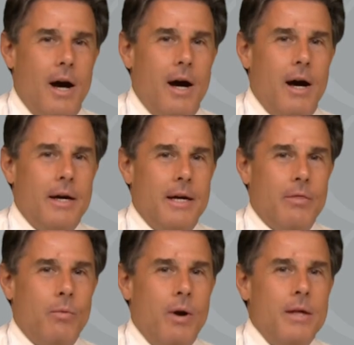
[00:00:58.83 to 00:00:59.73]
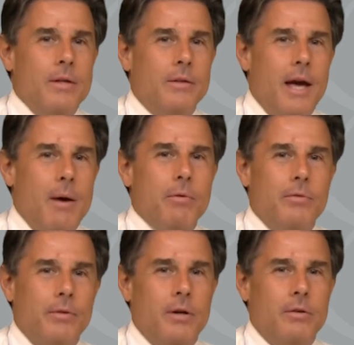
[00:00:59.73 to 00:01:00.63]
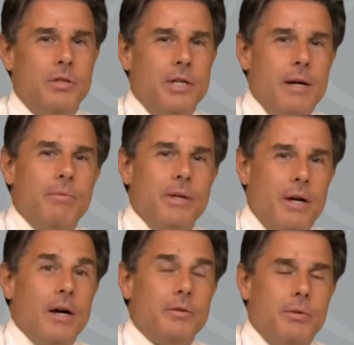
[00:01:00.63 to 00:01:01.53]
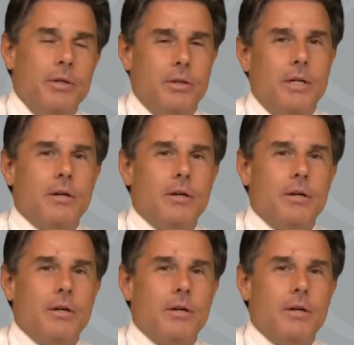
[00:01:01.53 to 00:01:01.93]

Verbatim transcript: Uh, and the way that capital flows shape the entrepreneurial